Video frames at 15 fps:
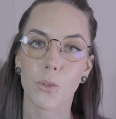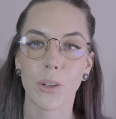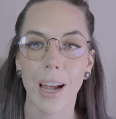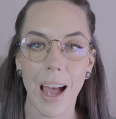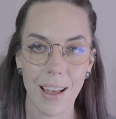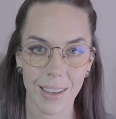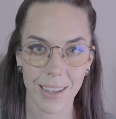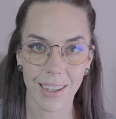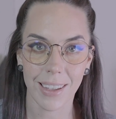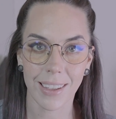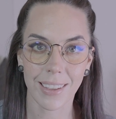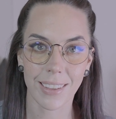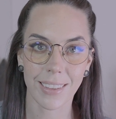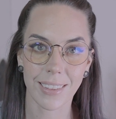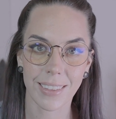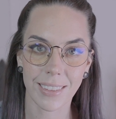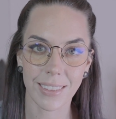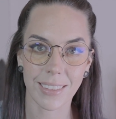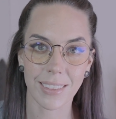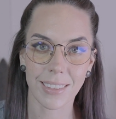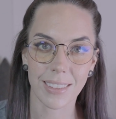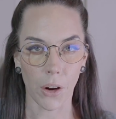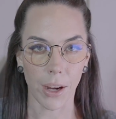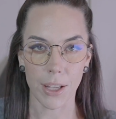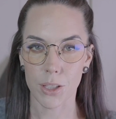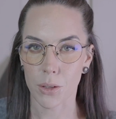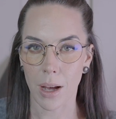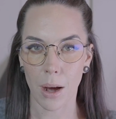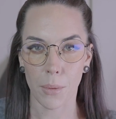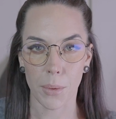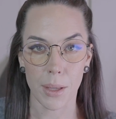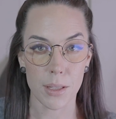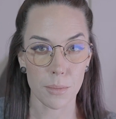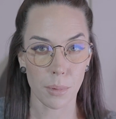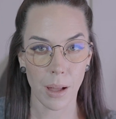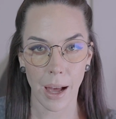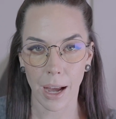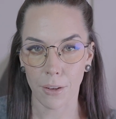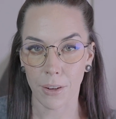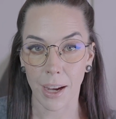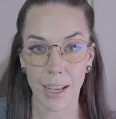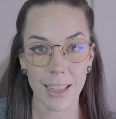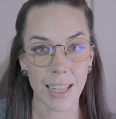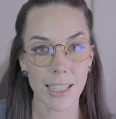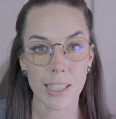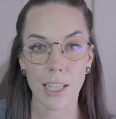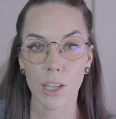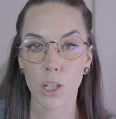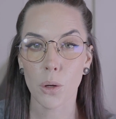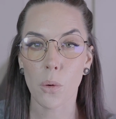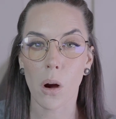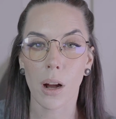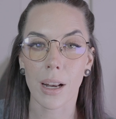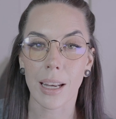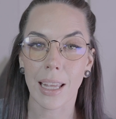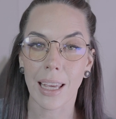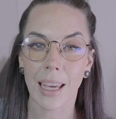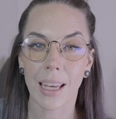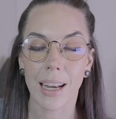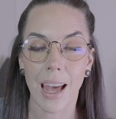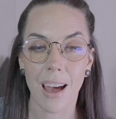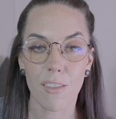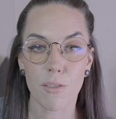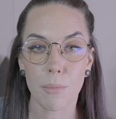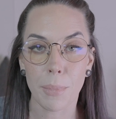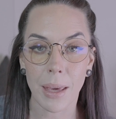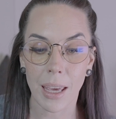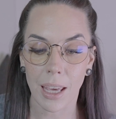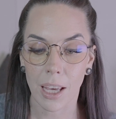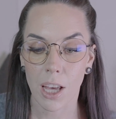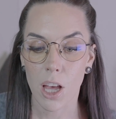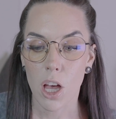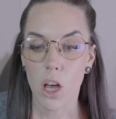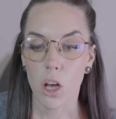reality. All right, so how would this apply, right? Let's say you are an ENFP.